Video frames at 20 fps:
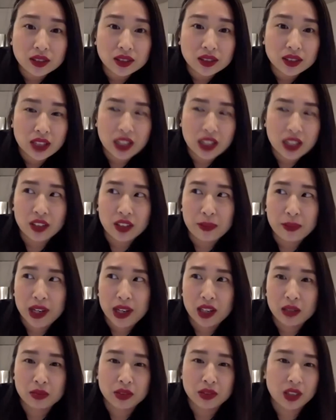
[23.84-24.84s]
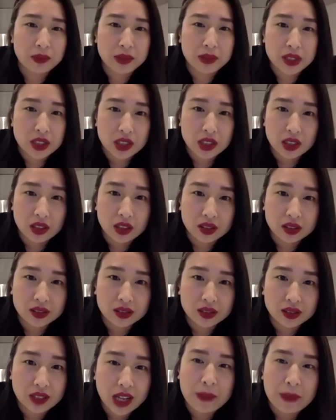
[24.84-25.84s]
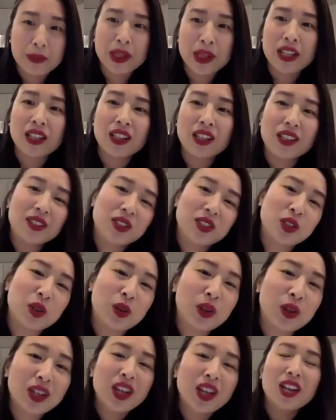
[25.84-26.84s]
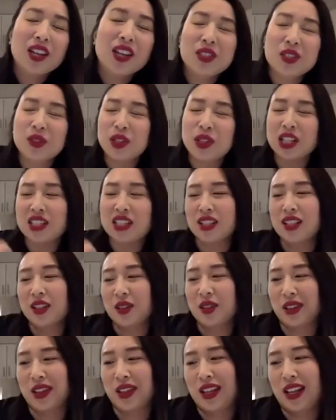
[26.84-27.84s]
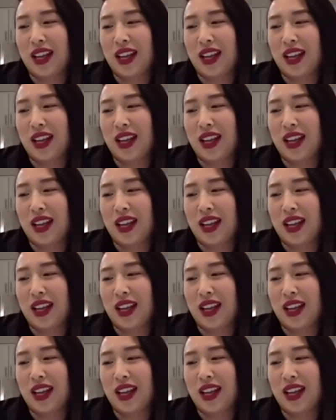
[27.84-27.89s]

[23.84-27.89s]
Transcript: I love pineapple on pizza. I'm like, so that's another thing.